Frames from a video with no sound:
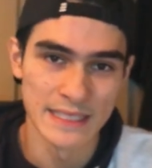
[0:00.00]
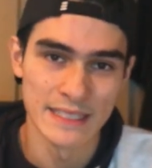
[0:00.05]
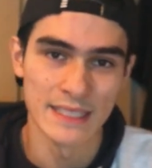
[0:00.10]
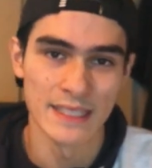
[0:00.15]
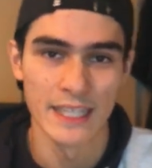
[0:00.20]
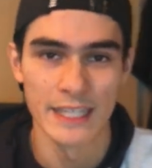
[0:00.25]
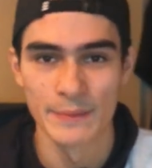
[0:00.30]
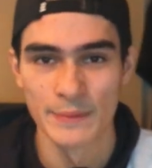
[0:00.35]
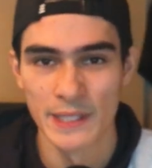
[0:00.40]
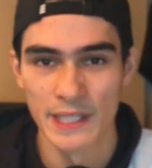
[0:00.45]
to
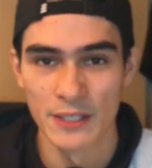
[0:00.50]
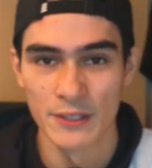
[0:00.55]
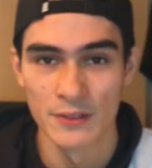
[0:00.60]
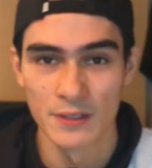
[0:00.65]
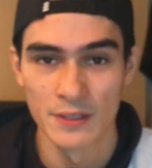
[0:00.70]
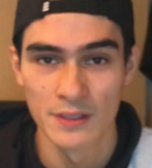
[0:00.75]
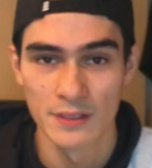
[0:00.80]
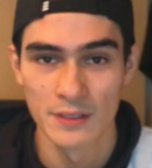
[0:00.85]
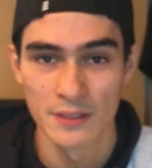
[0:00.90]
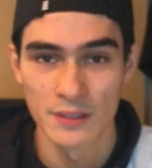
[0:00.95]
let them know,
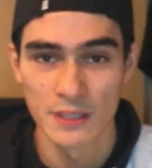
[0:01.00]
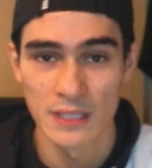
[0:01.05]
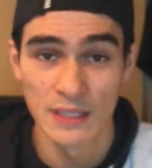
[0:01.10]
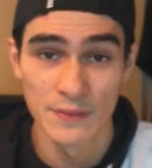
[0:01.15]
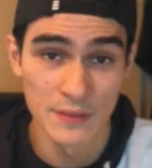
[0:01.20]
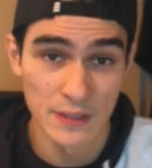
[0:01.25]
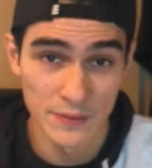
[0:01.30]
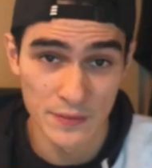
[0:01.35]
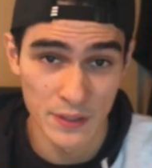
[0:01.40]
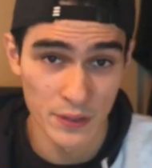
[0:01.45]

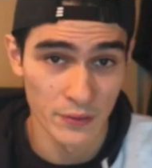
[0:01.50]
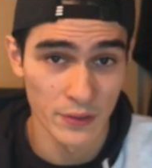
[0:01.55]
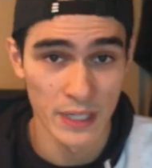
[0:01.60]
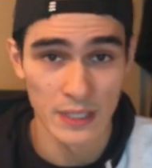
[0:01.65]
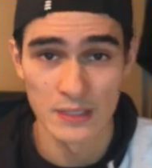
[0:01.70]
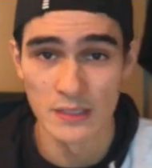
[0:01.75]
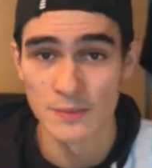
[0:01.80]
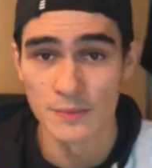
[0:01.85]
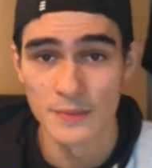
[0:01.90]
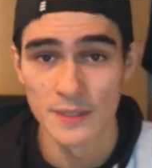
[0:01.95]
even if they're
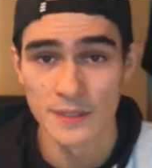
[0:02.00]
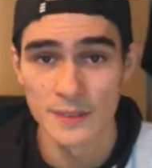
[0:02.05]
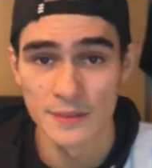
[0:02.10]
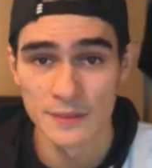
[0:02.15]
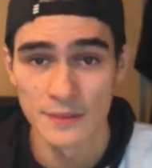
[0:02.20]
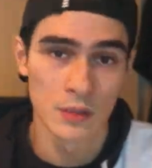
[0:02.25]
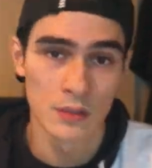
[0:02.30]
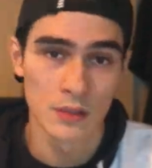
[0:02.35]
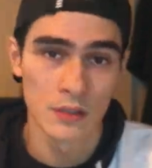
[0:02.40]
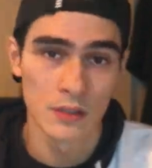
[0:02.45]
randoms.
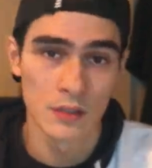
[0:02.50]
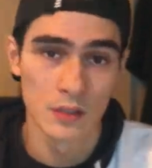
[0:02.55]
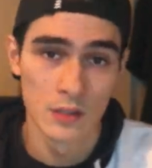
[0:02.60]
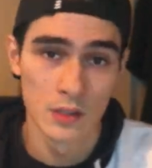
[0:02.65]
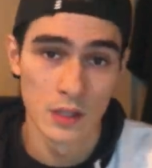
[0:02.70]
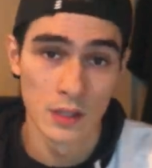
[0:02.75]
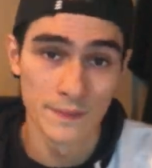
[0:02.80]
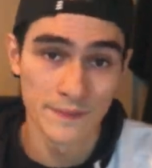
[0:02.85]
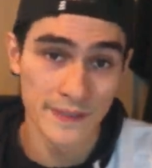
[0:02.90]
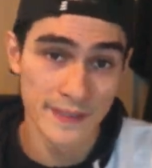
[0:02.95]

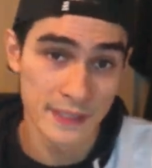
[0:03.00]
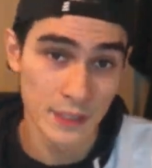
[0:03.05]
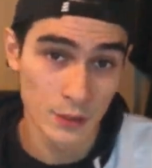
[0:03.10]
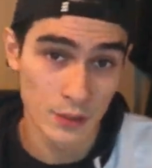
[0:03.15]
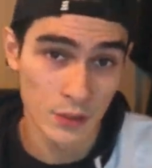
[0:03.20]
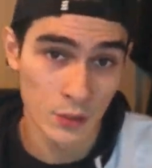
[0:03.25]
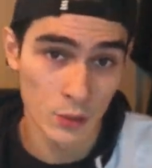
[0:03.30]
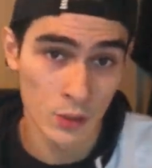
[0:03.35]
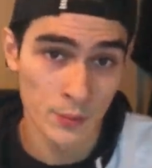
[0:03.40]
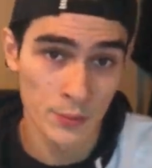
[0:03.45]
Hopefully they'll
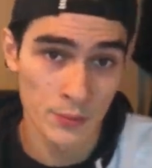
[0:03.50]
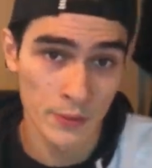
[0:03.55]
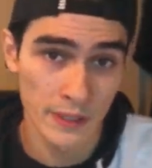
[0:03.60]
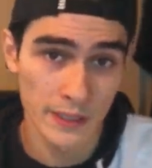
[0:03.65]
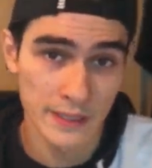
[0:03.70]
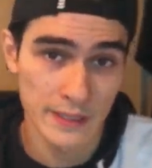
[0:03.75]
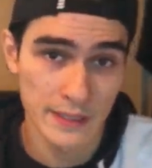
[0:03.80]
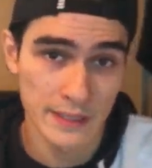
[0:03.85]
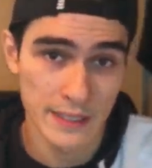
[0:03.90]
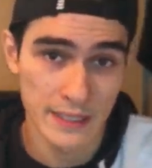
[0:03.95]

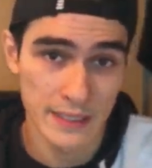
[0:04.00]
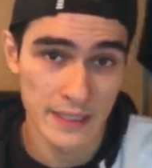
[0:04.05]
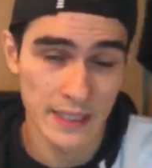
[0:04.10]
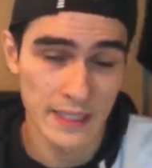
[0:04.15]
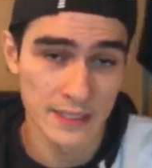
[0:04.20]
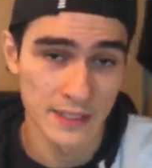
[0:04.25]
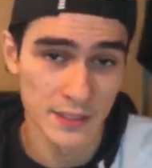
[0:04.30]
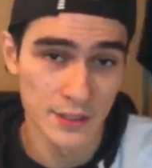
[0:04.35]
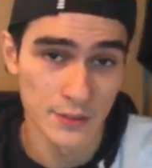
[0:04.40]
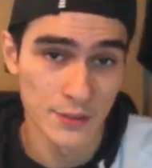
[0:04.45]
cooperate and let you